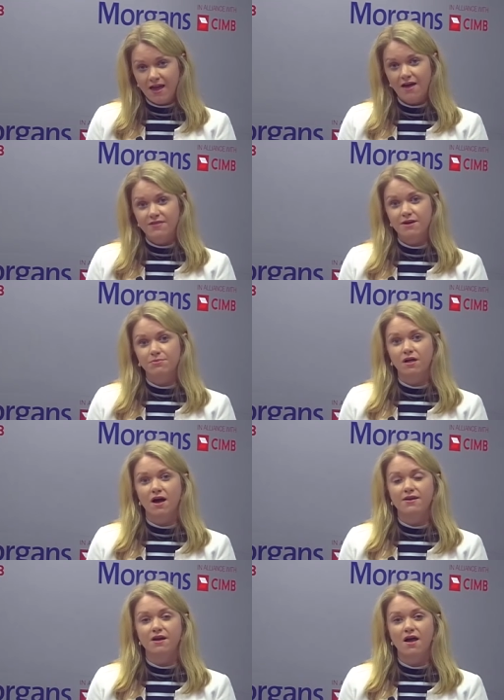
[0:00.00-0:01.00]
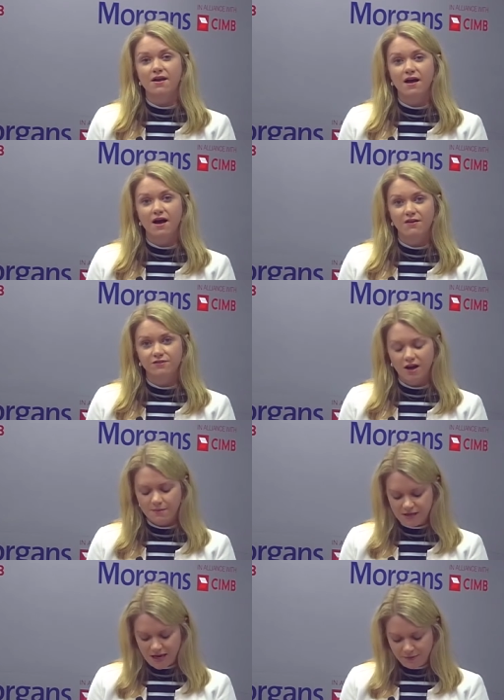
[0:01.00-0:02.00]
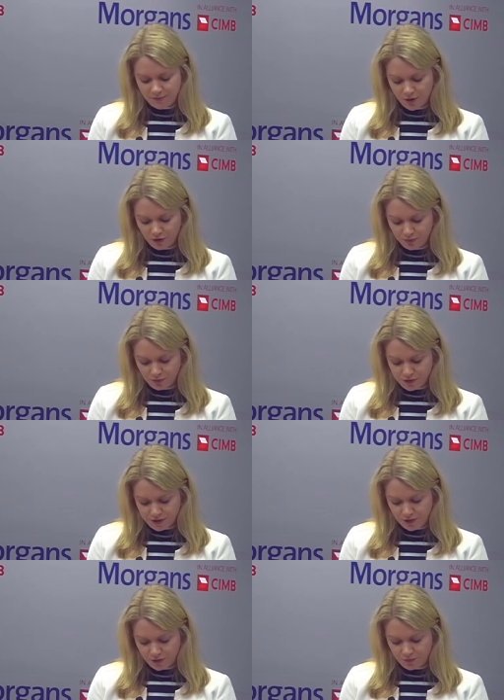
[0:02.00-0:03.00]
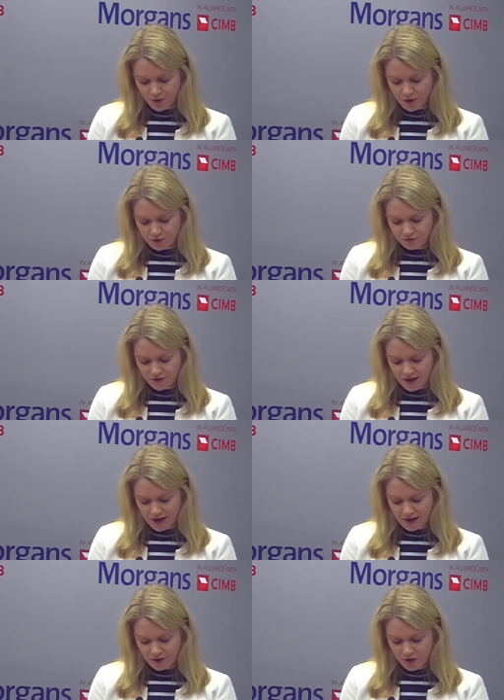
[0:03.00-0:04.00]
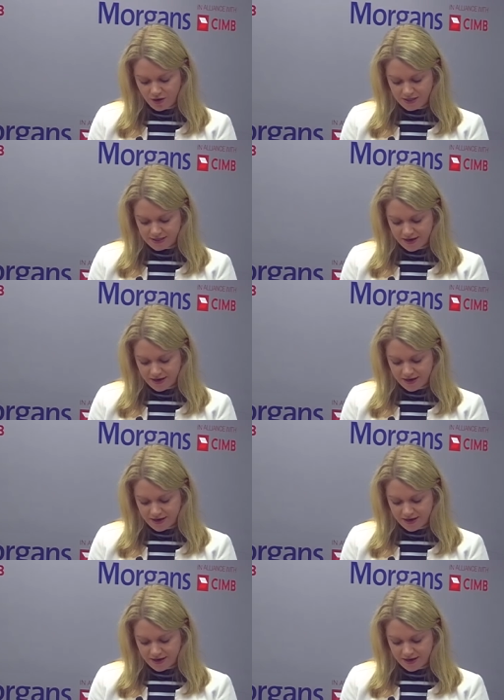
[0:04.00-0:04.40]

and then apply a nine and a half times EBIT multiple to the automotive uh, earnings in